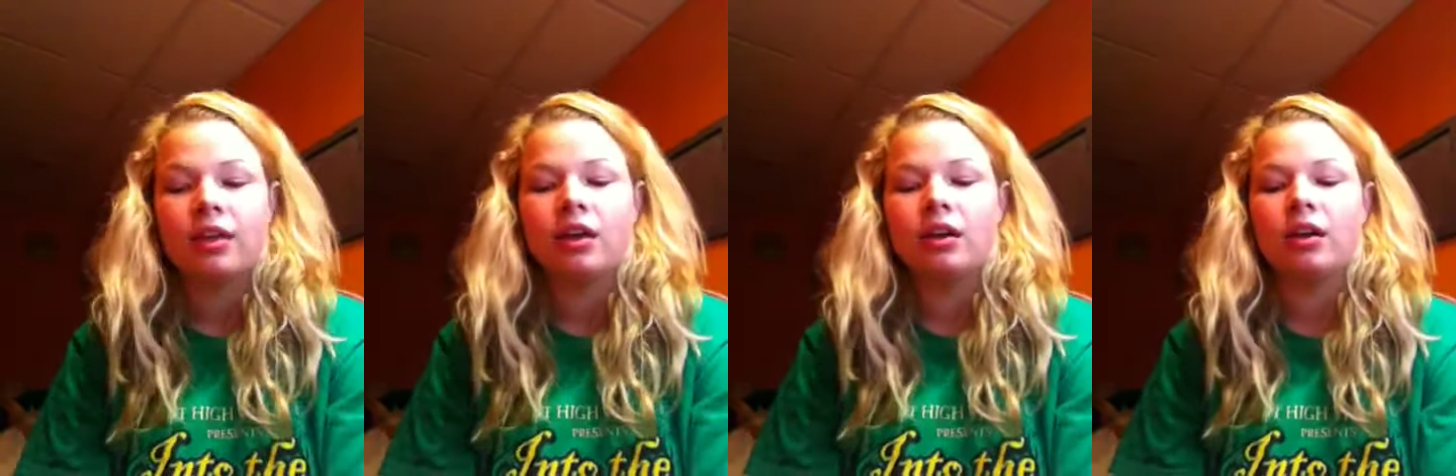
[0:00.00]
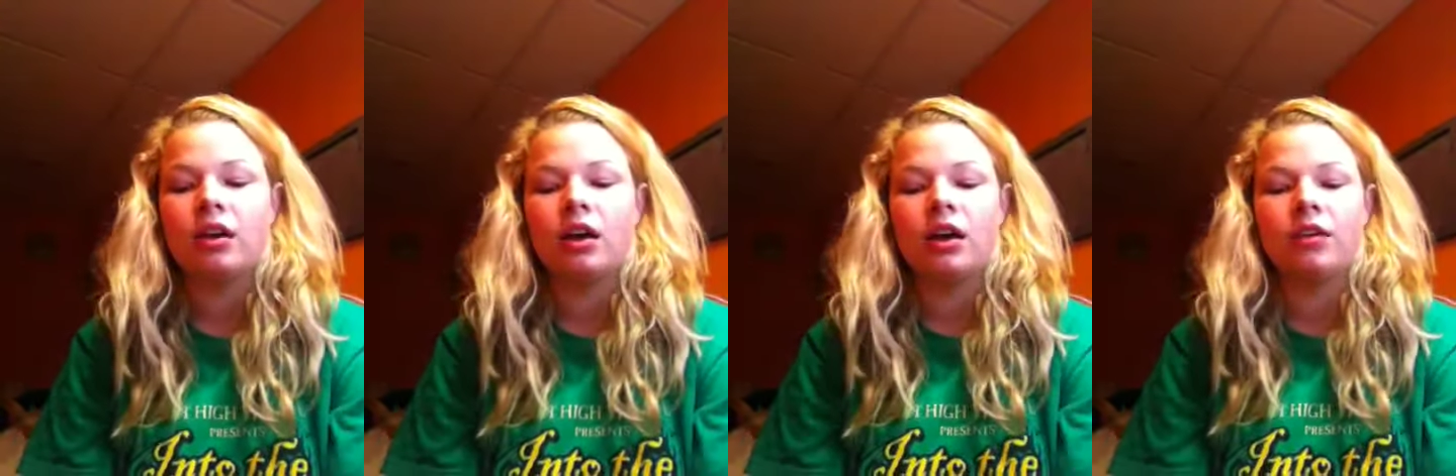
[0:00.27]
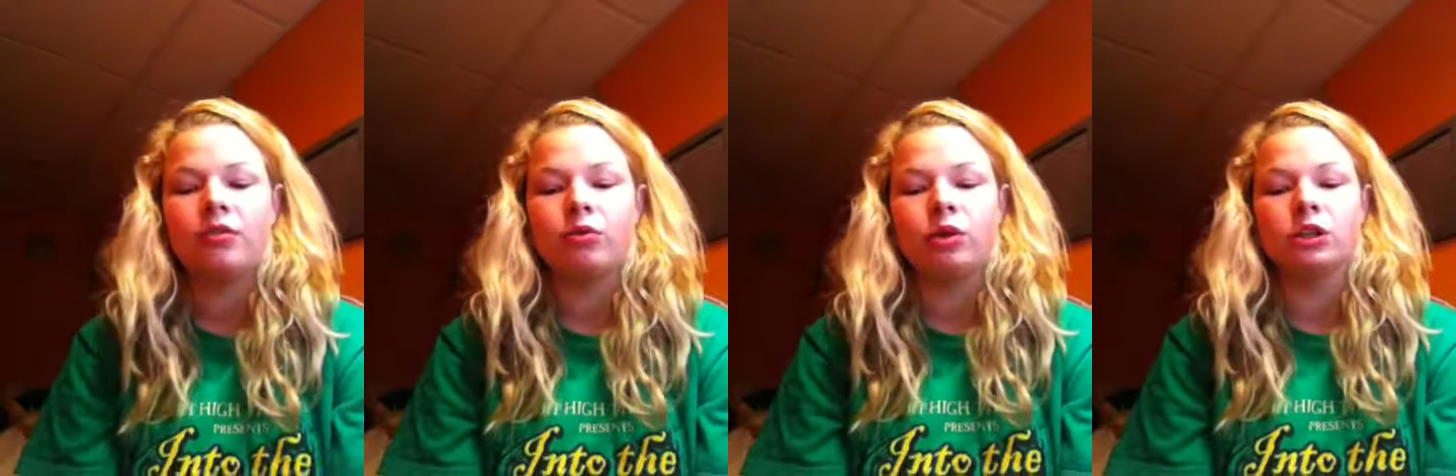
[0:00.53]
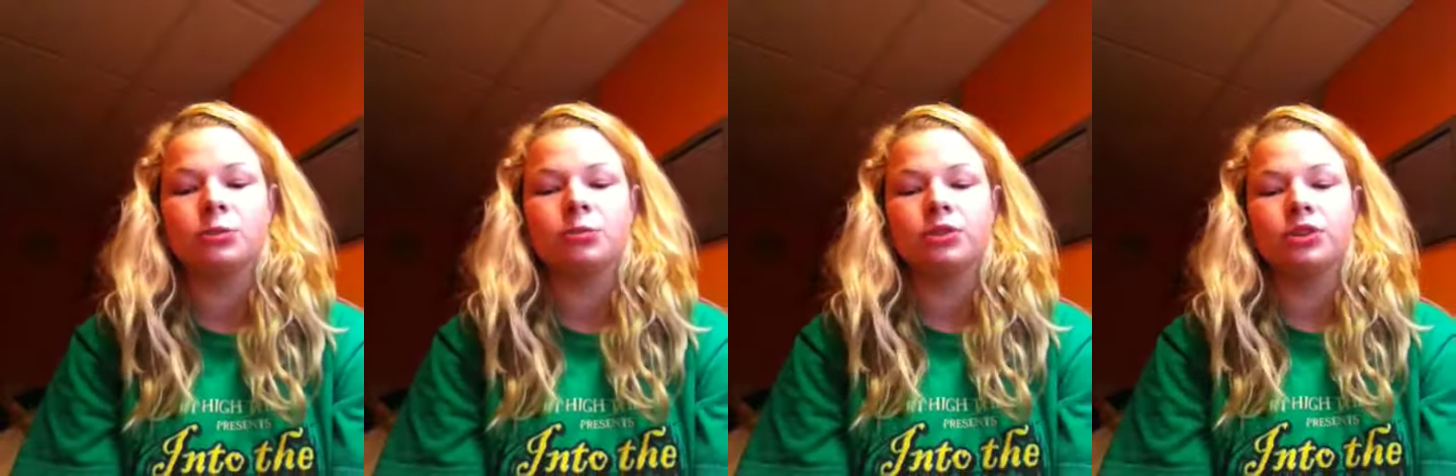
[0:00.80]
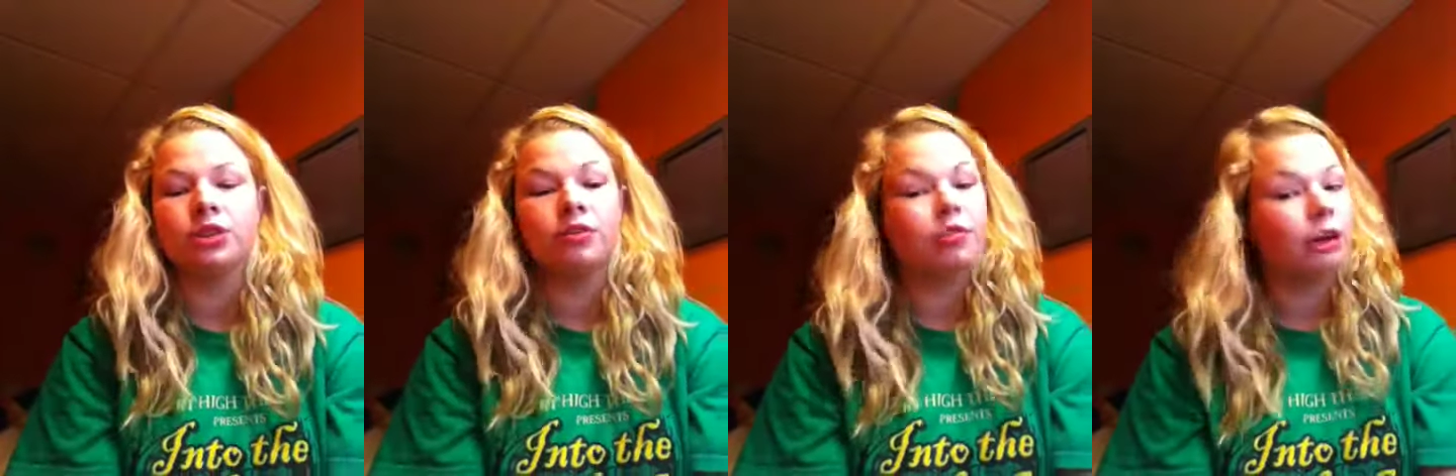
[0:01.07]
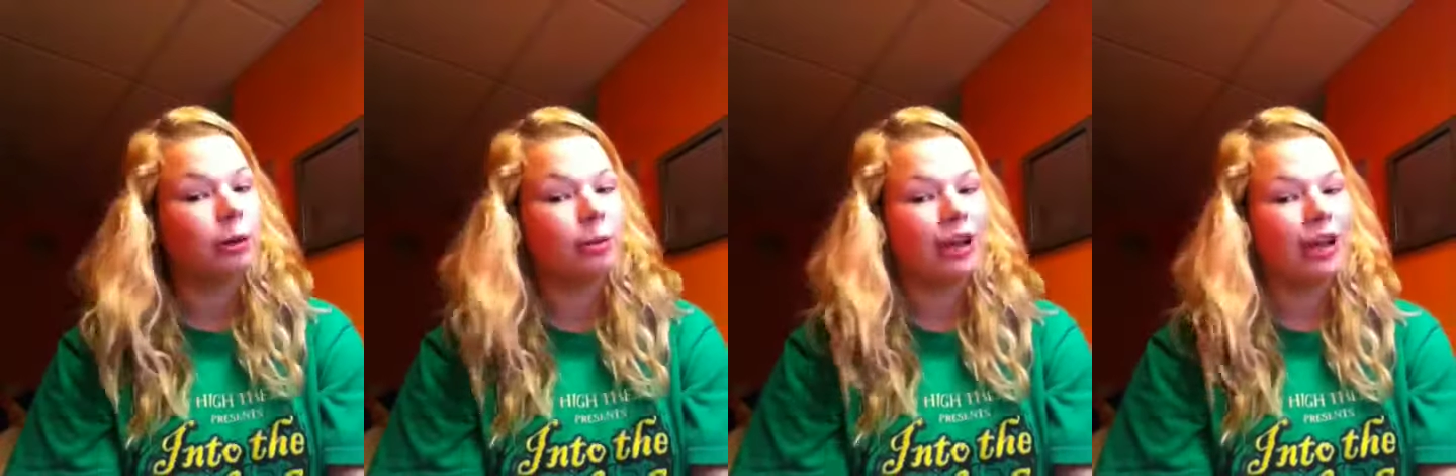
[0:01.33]
in a forest preserve
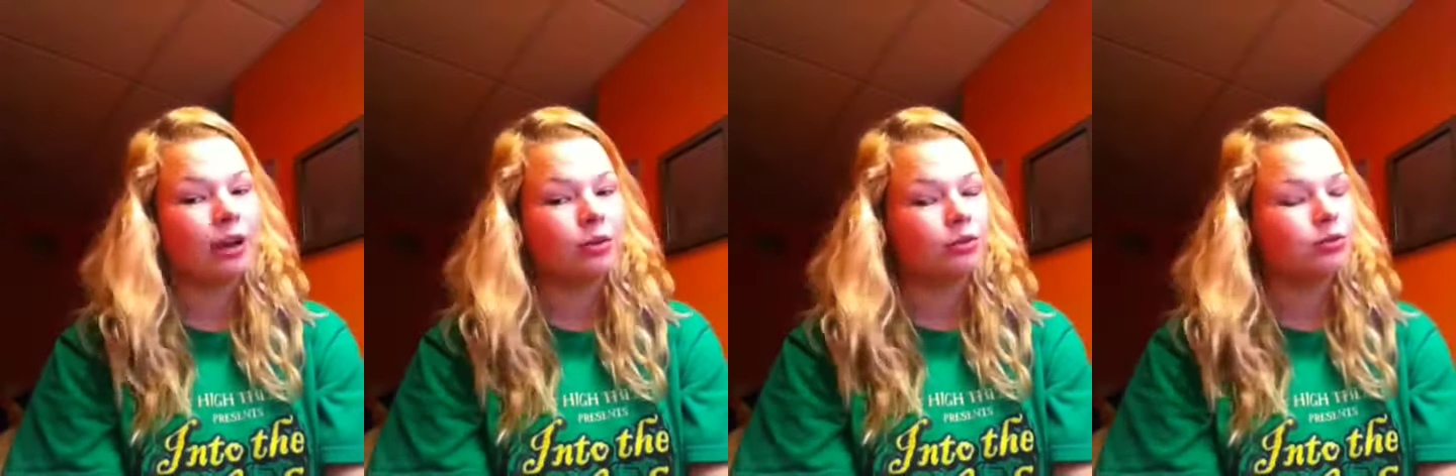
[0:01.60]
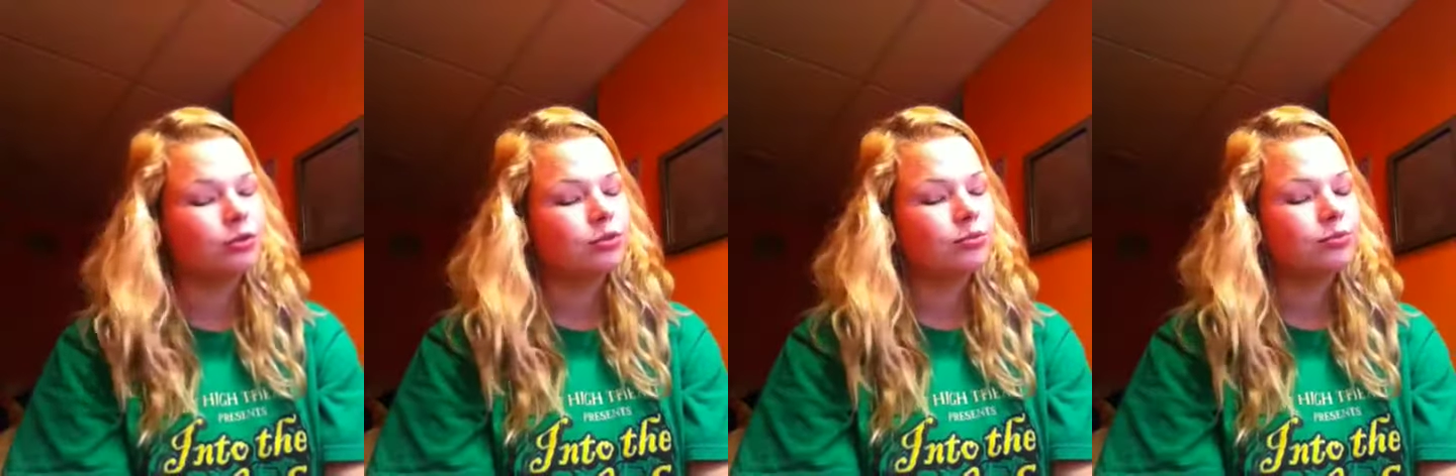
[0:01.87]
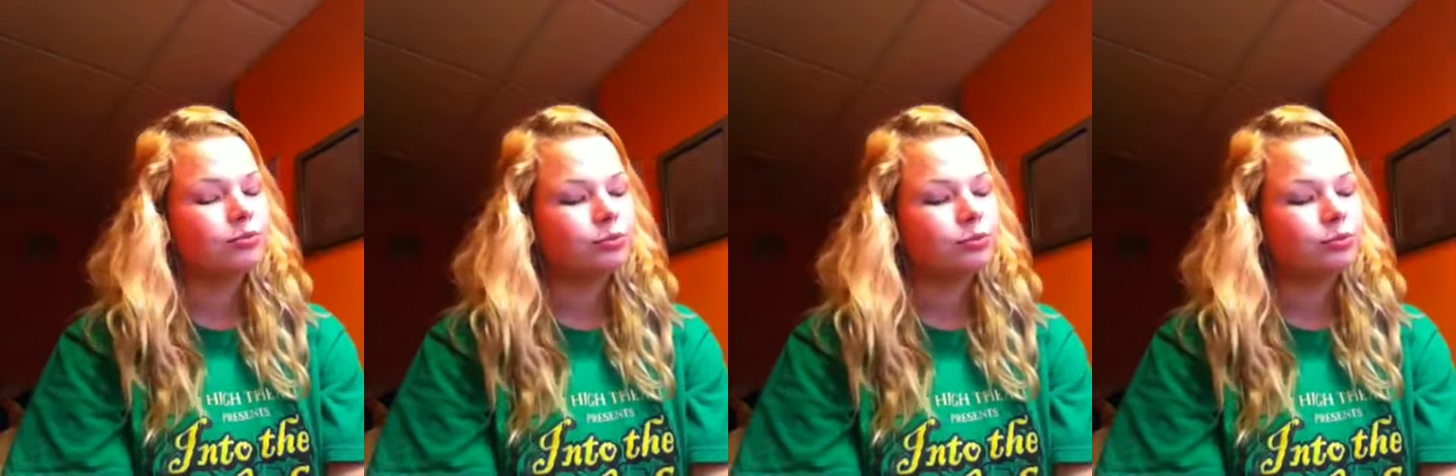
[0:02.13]
near my house.